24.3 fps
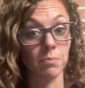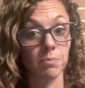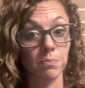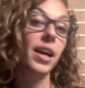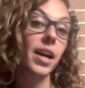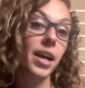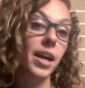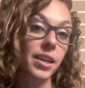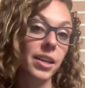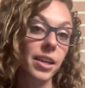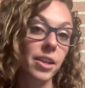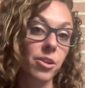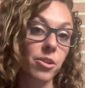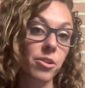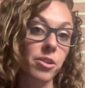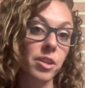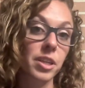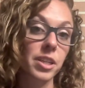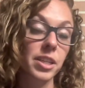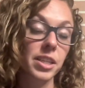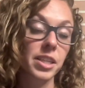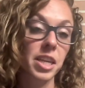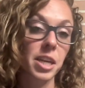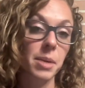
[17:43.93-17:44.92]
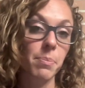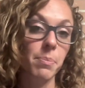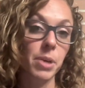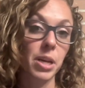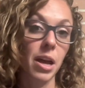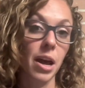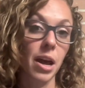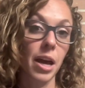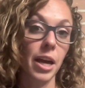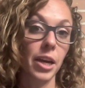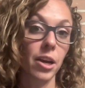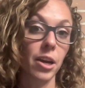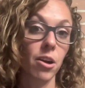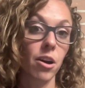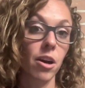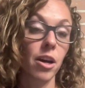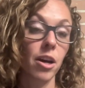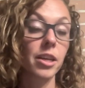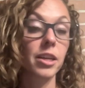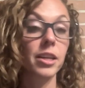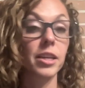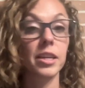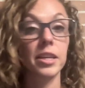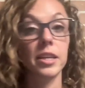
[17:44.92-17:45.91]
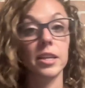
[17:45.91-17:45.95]
Another thing to keep an eye
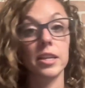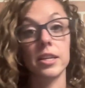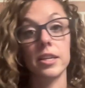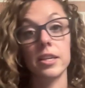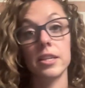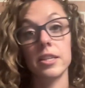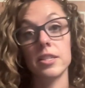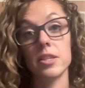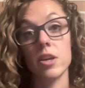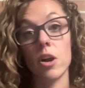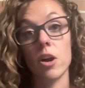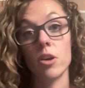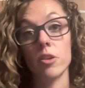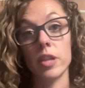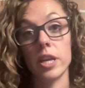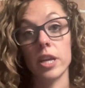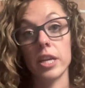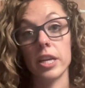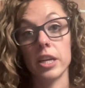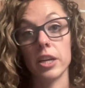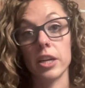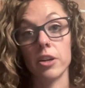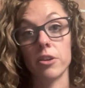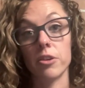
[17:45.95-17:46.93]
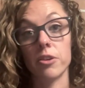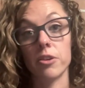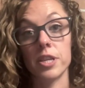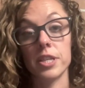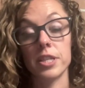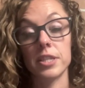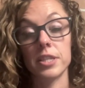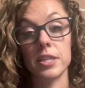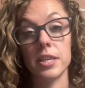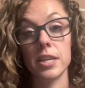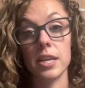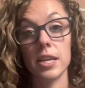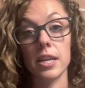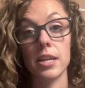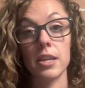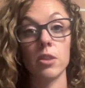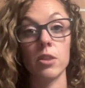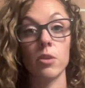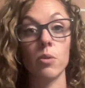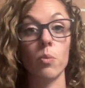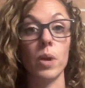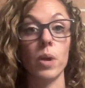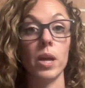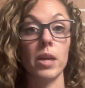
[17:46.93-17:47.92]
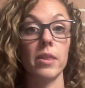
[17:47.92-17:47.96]
on is, are they increasing the
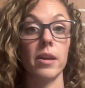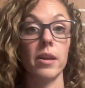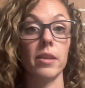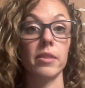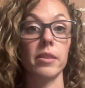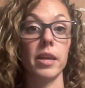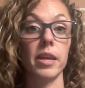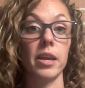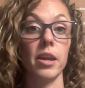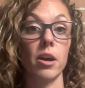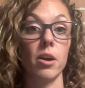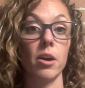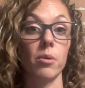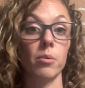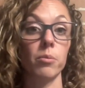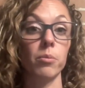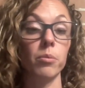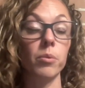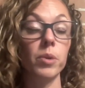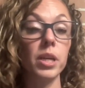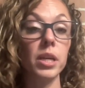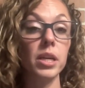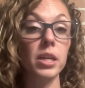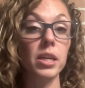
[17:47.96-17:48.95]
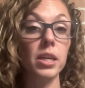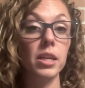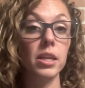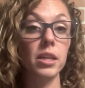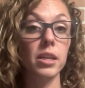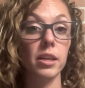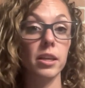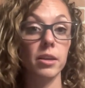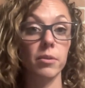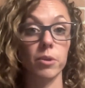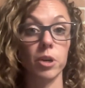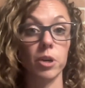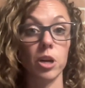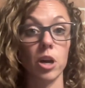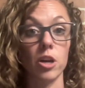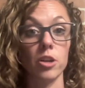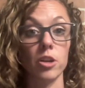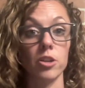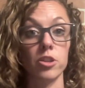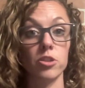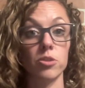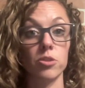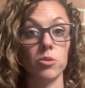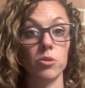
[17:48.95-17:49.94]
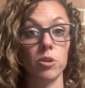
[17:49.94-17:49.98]
way that they are reading in regards
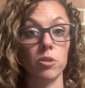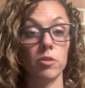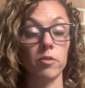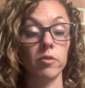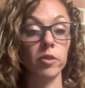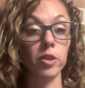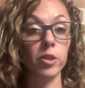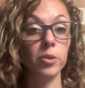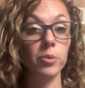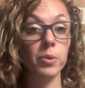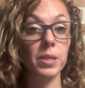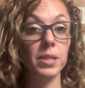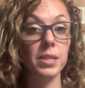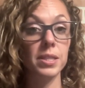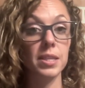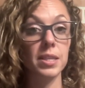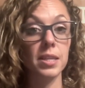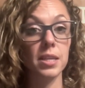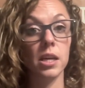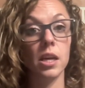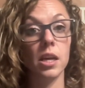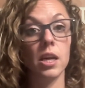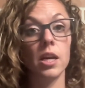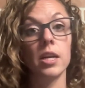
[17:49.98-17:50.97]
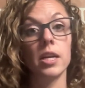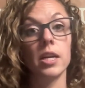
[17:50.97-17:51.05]
to their fluency?